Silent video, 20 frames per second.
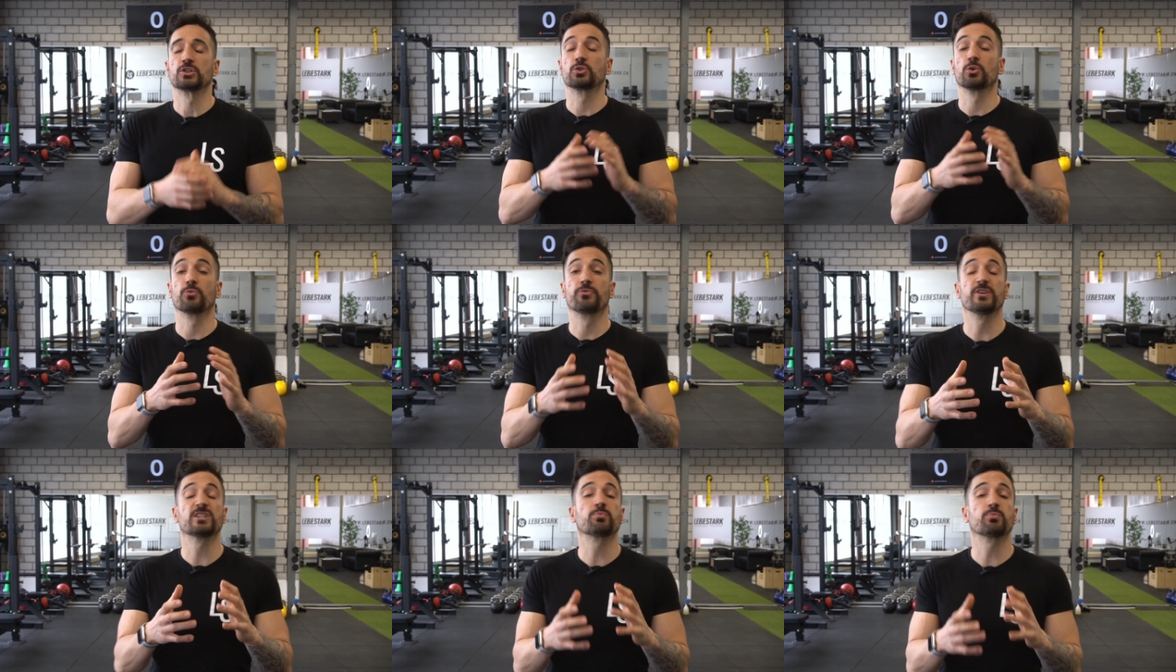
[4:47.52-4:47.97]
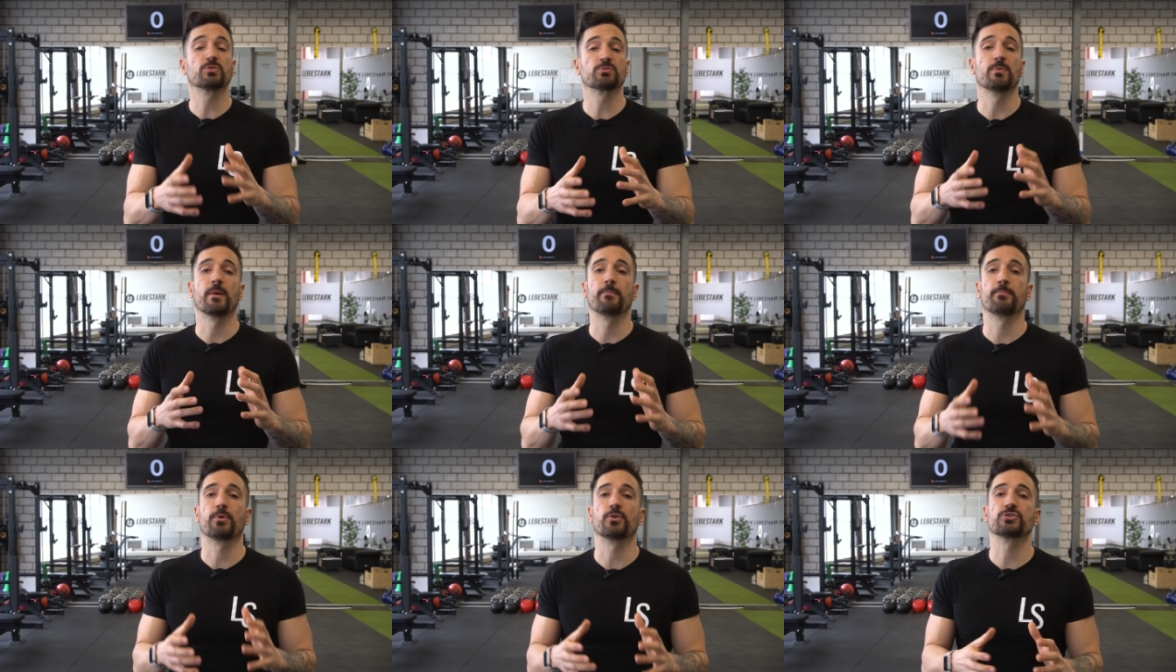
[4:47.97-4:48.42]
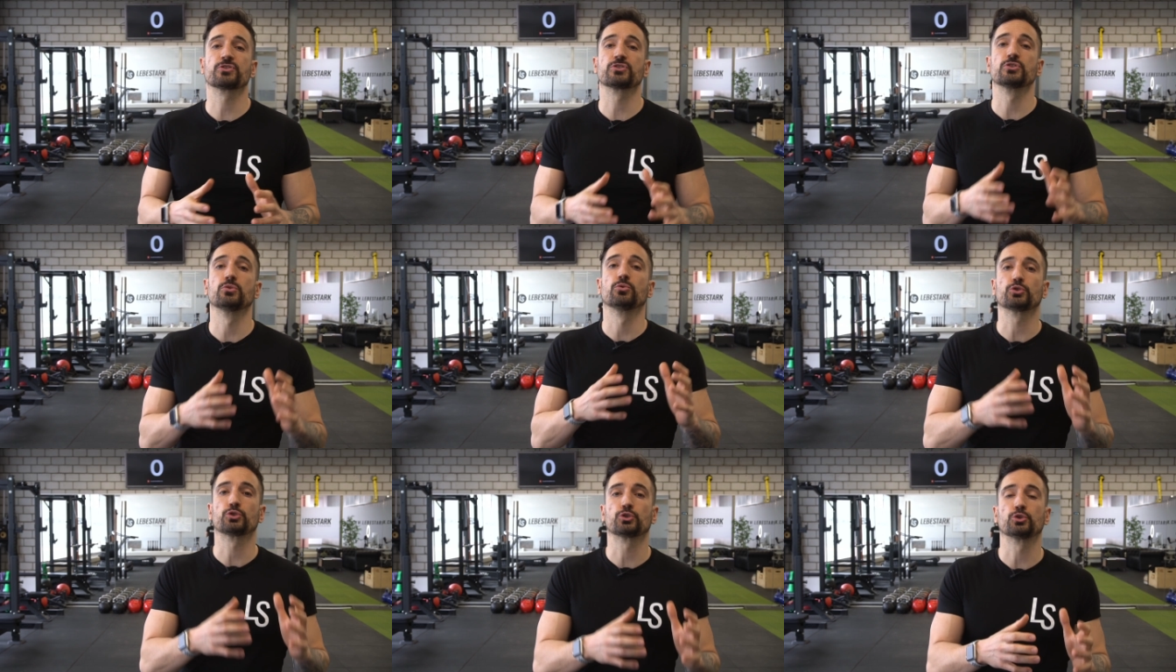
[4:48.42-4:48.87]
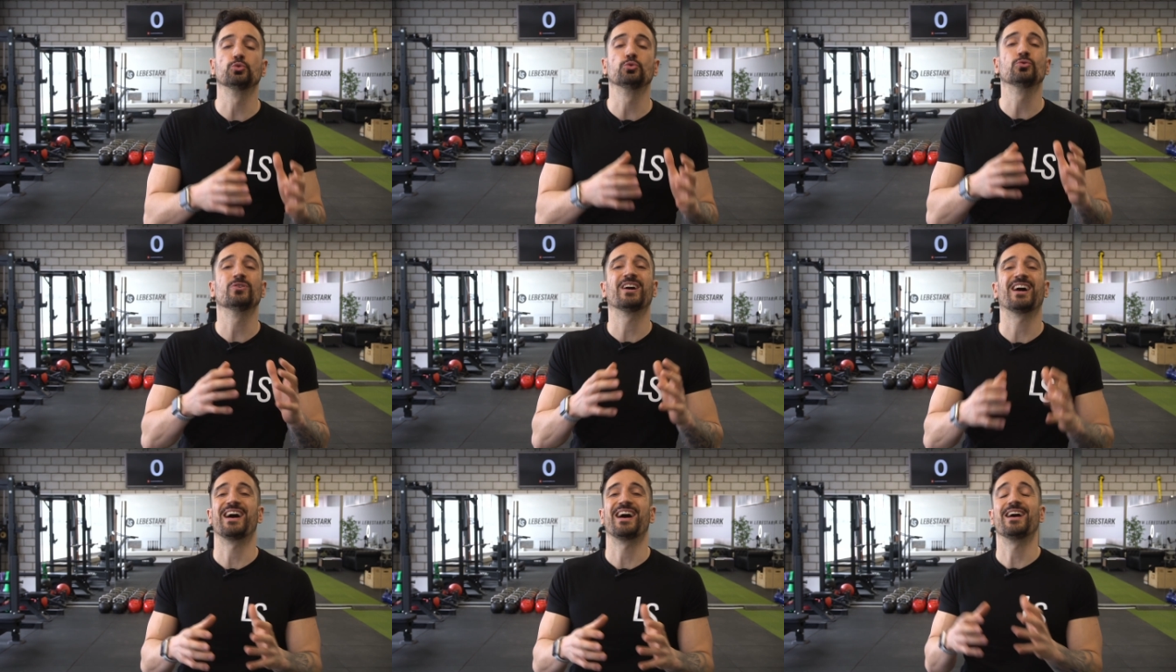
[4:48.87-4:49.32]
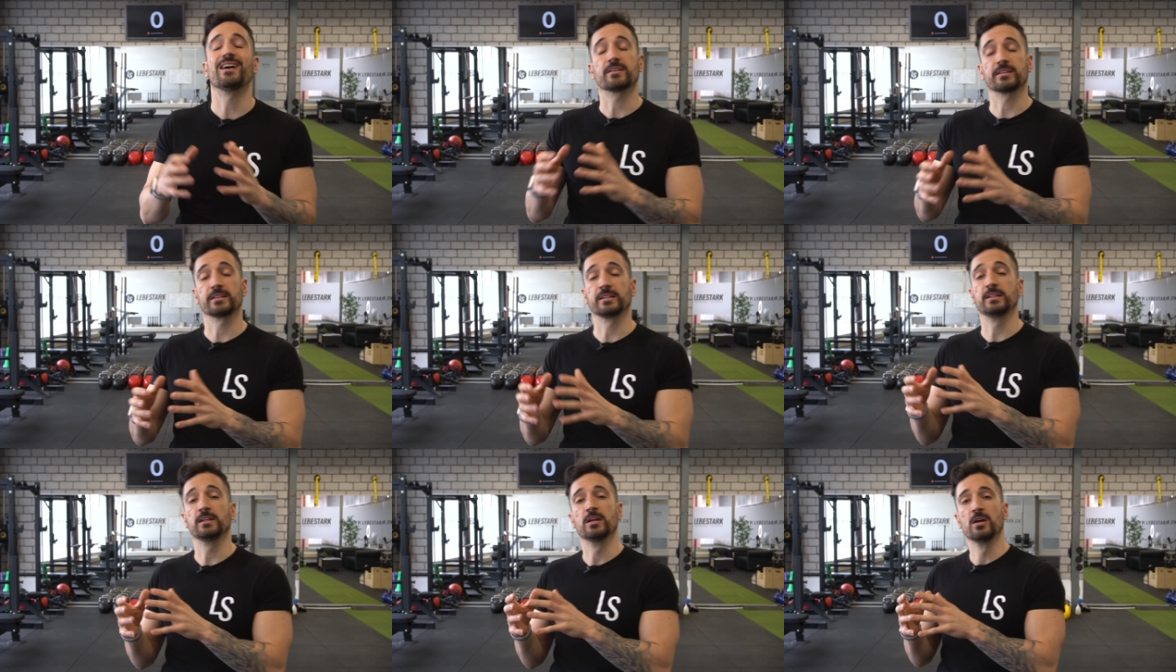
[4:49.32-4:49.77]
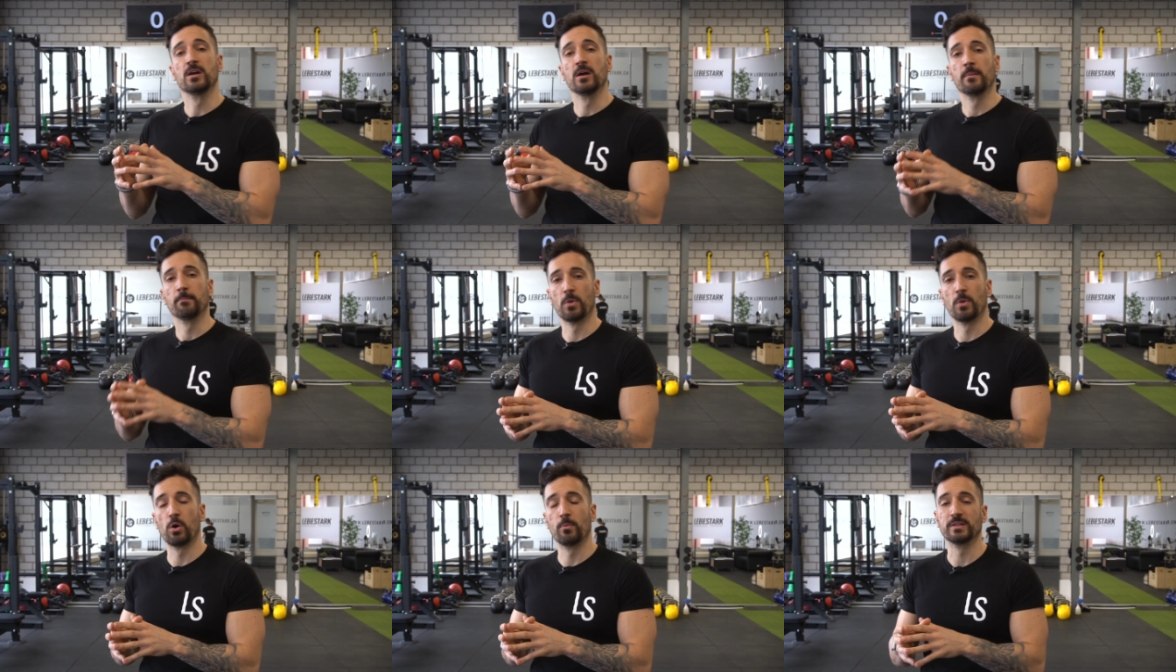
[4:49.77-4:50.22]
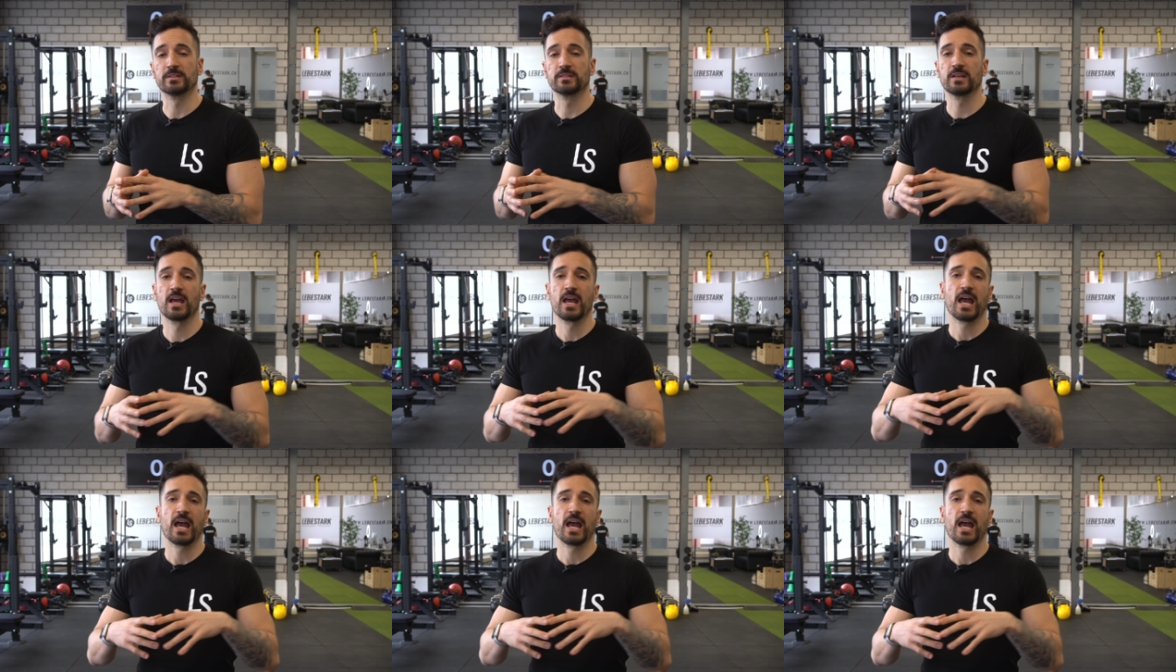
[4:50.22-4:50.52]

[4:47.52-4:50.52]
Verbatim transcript: So this was my personal shu ha moment.